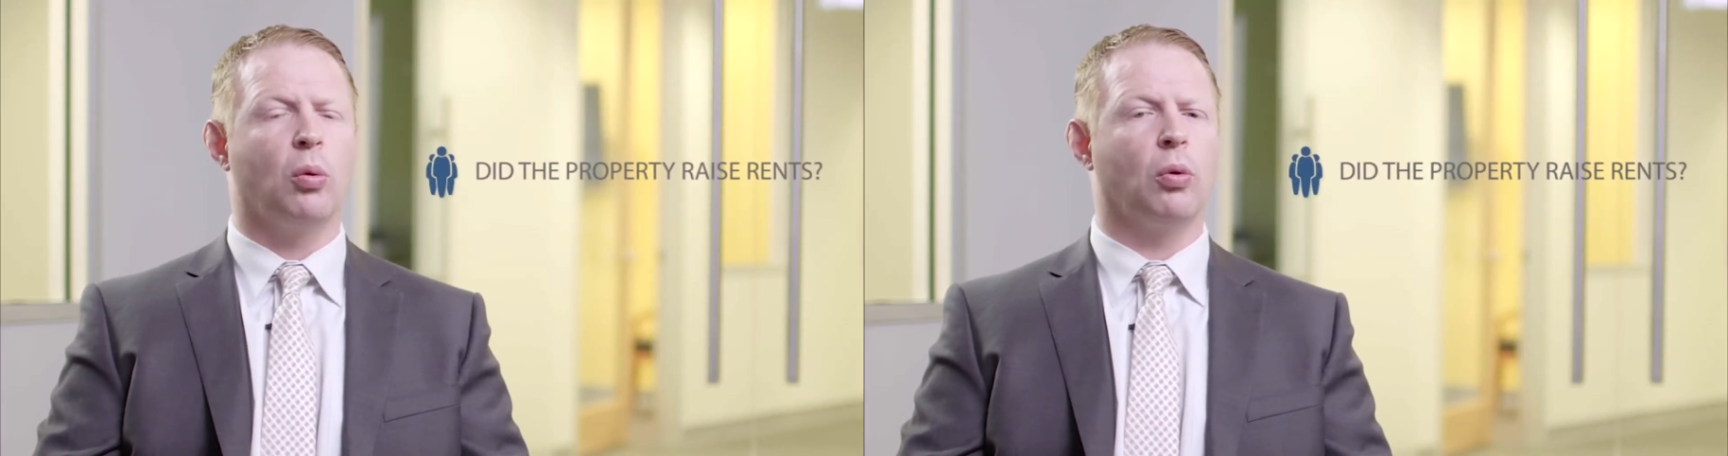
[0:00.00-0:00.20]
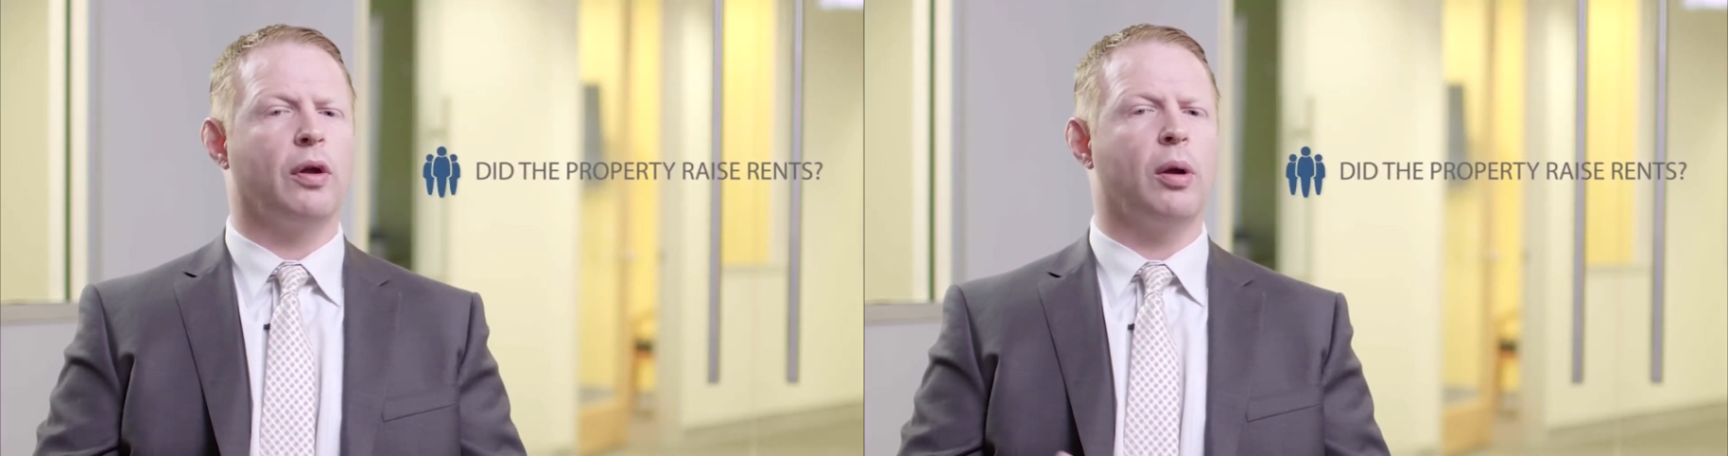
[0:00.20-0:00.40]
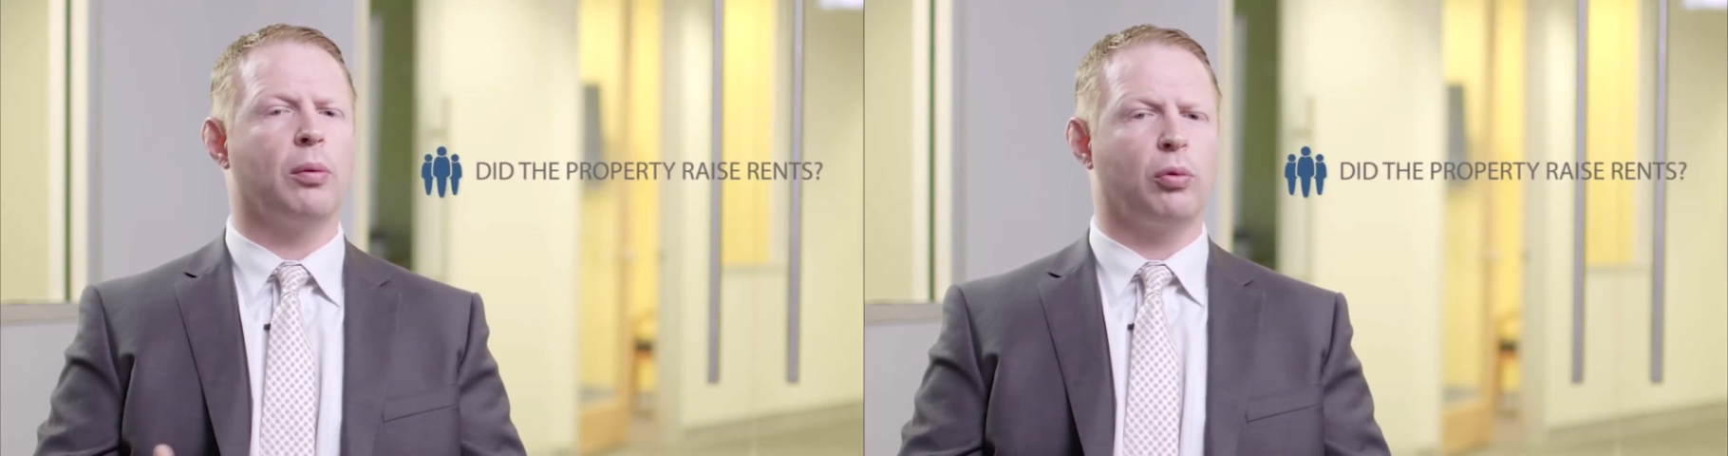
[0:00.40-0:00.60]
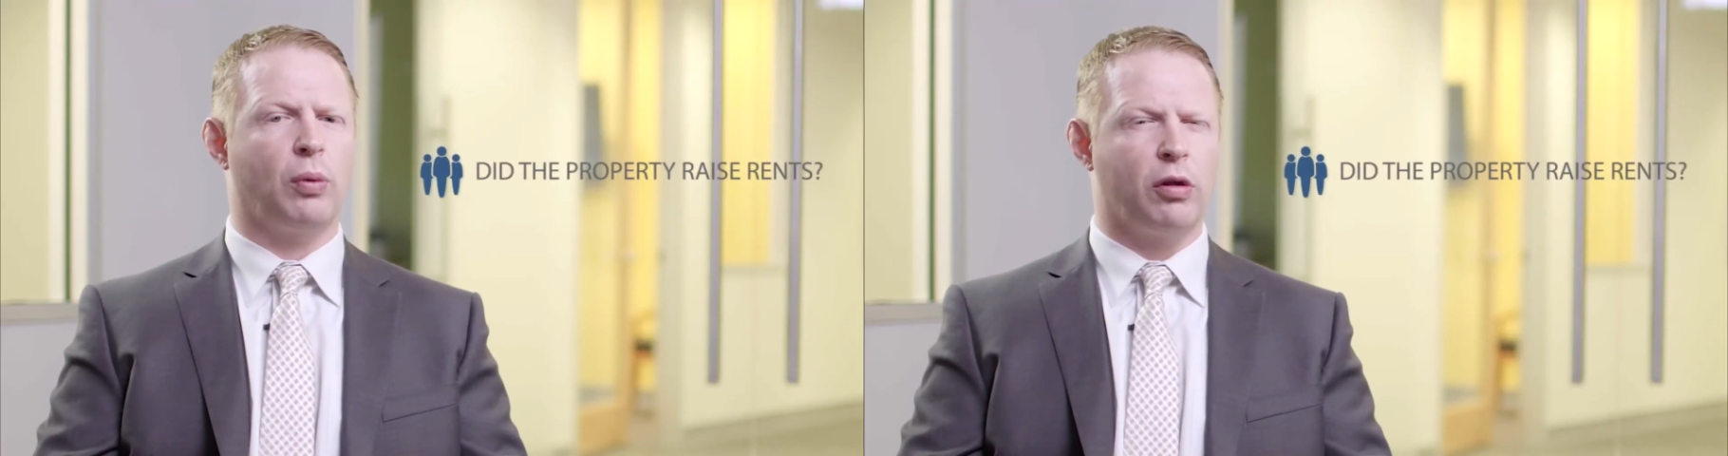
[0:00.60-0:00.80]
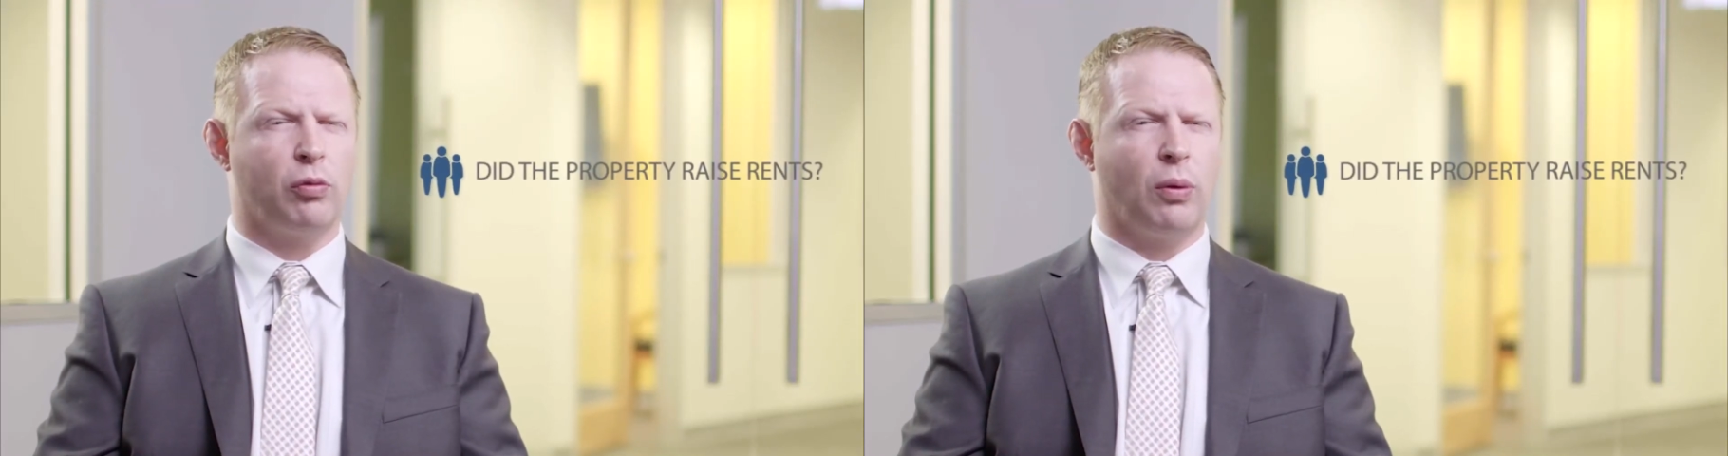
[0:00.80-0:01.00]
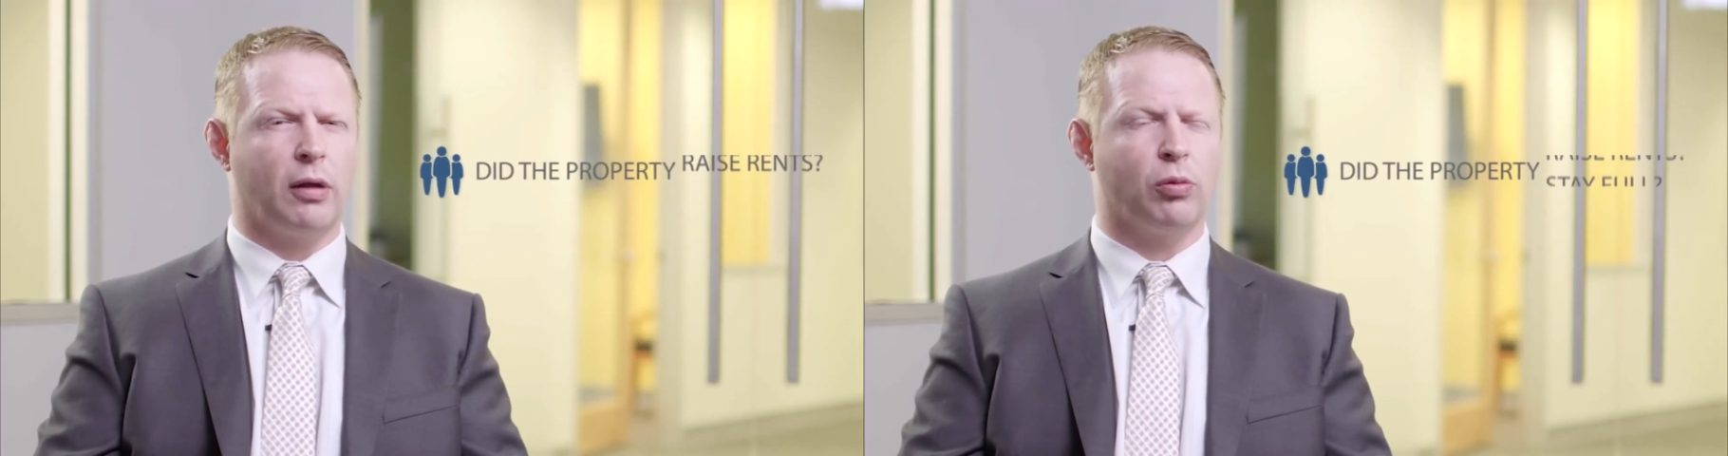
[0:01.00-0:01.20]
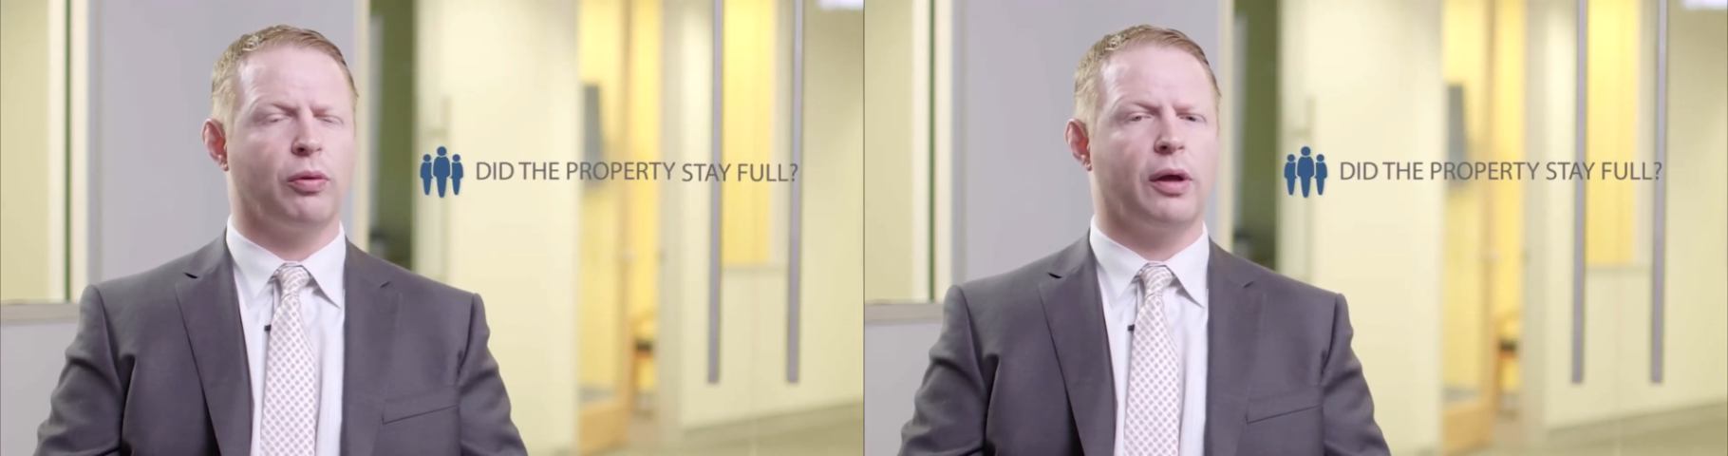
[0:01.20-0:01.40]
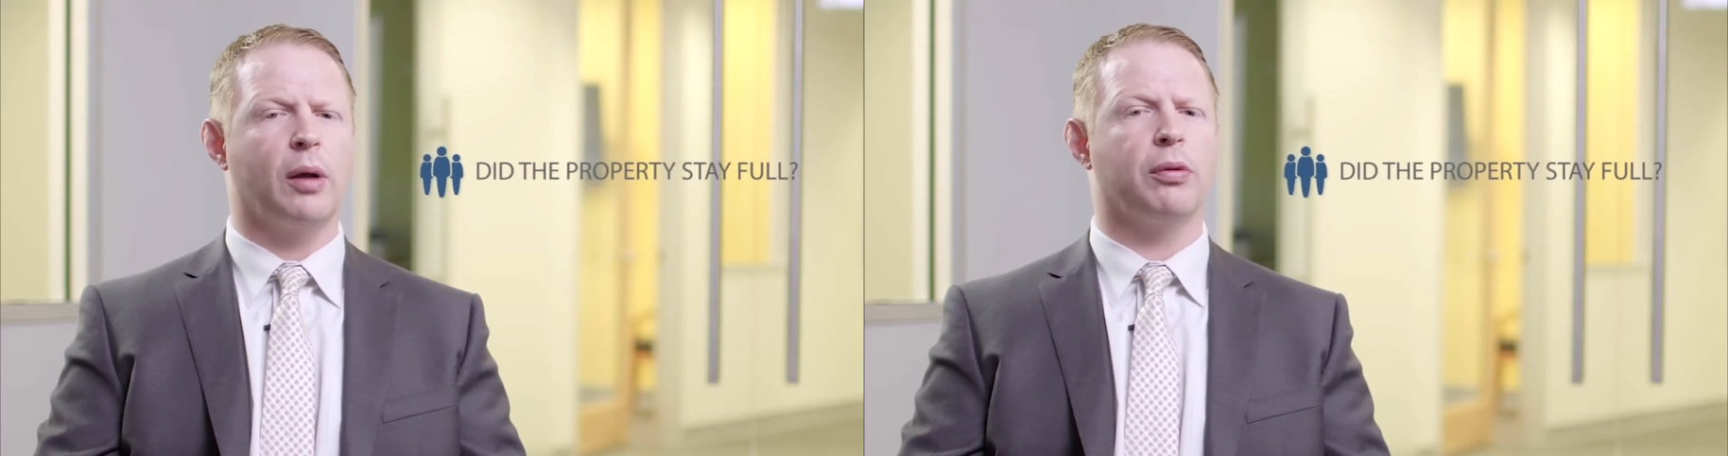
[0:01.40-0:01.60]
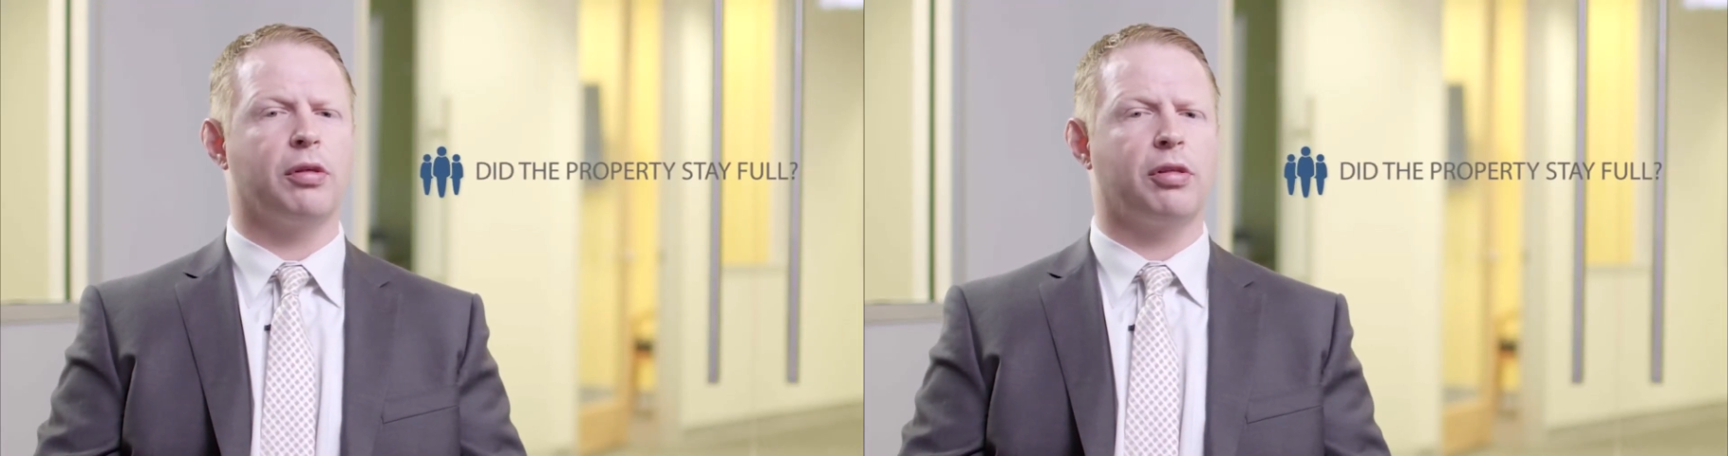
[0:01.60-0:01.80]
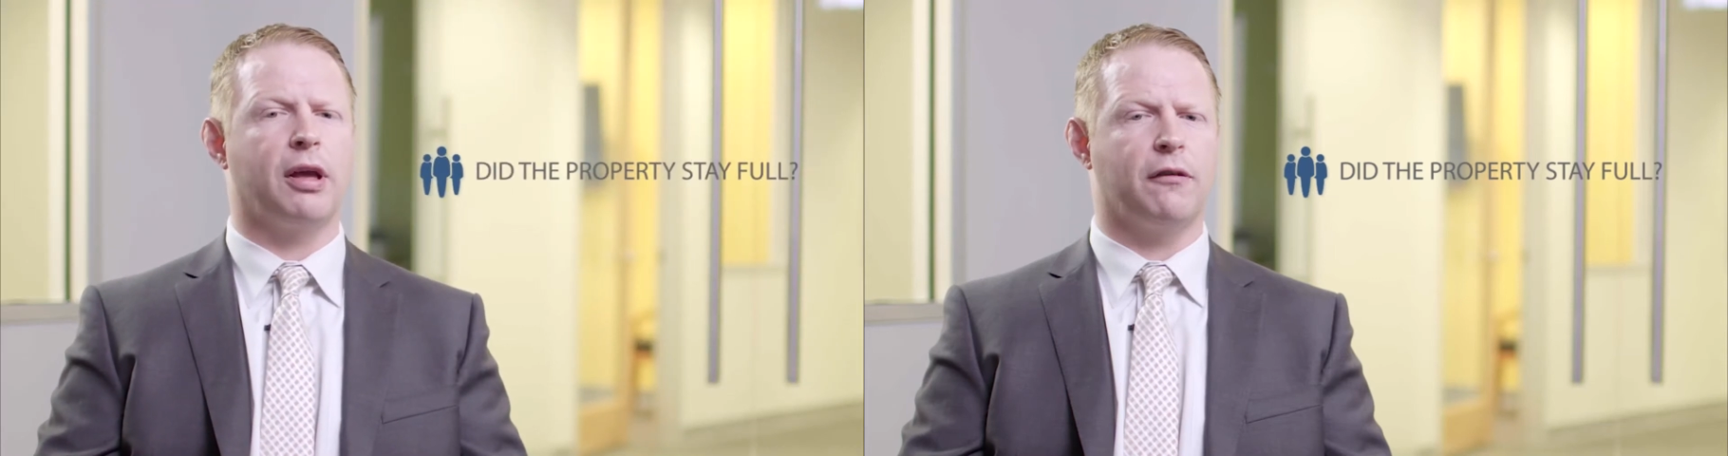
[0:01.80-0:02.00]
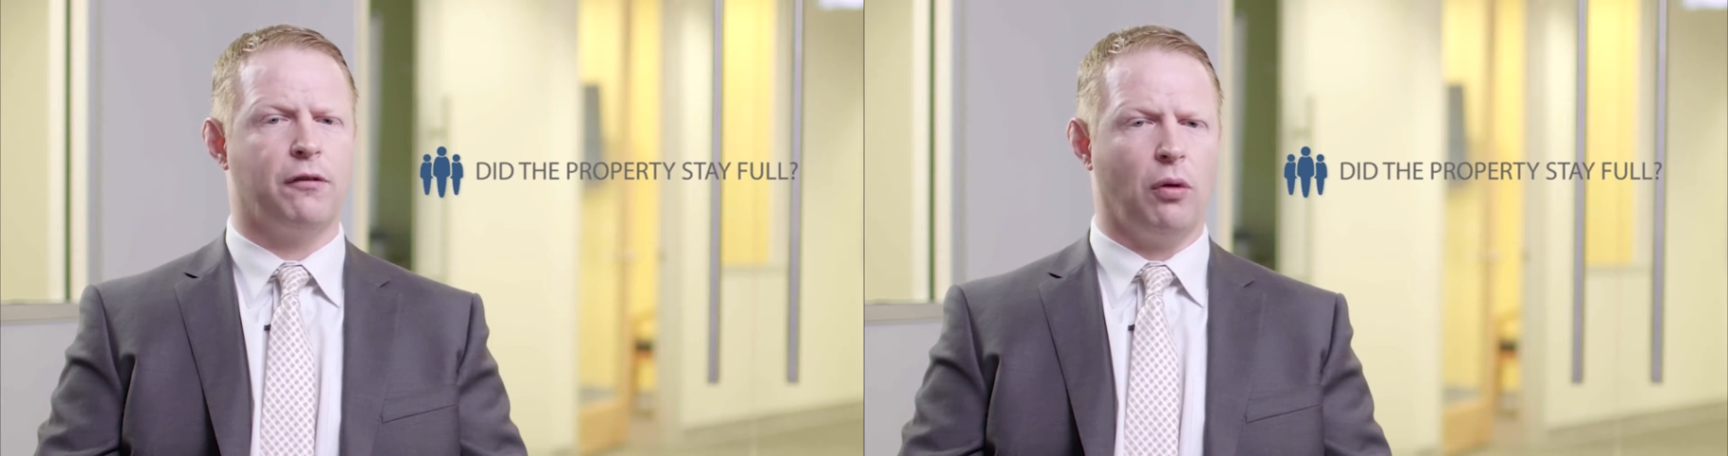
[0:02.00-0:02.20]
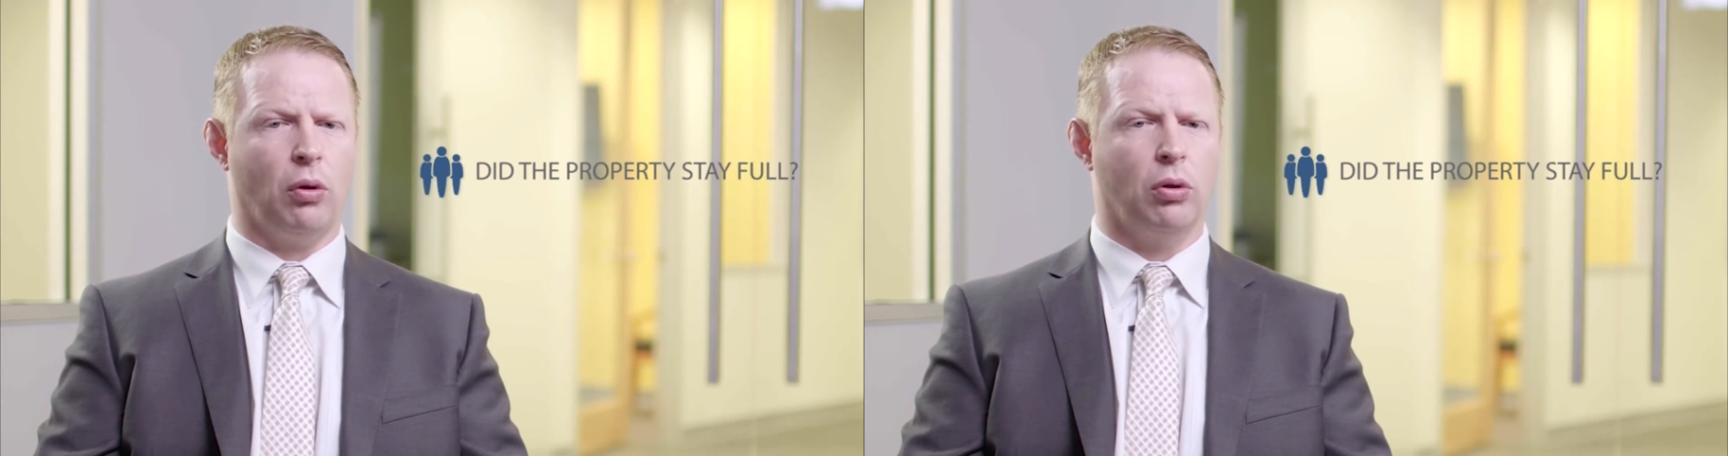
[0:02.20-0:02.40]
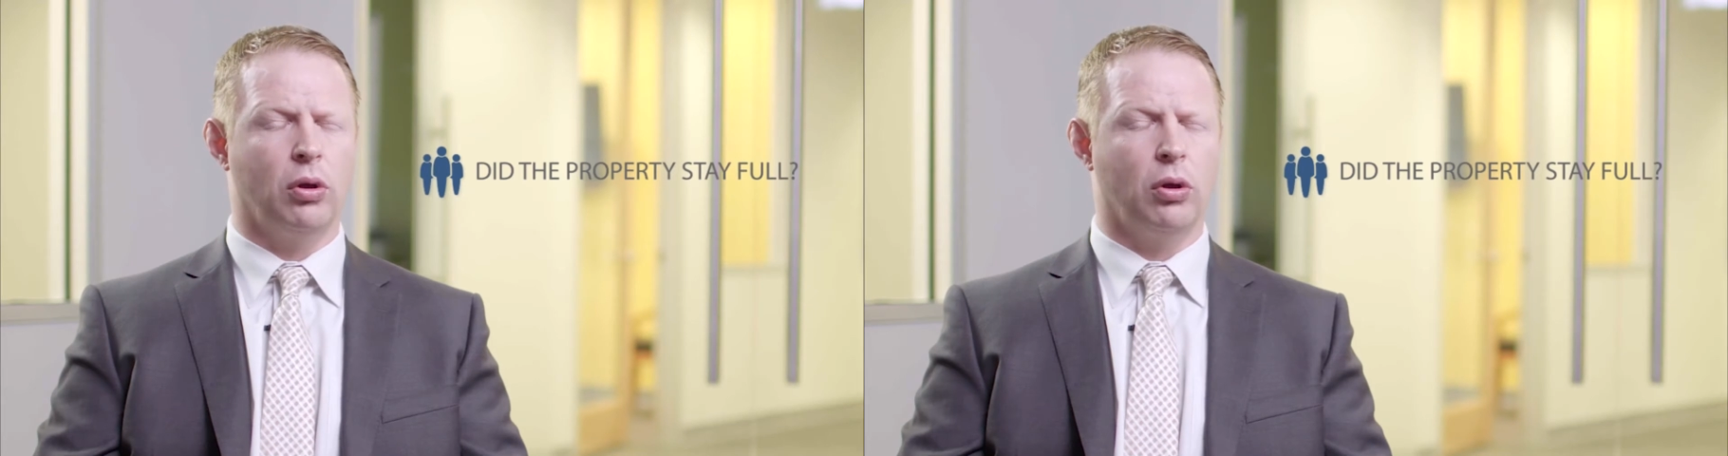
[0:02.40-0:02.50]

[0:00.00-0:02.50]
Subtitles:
Were they able to raise rents? Were they able to stay full?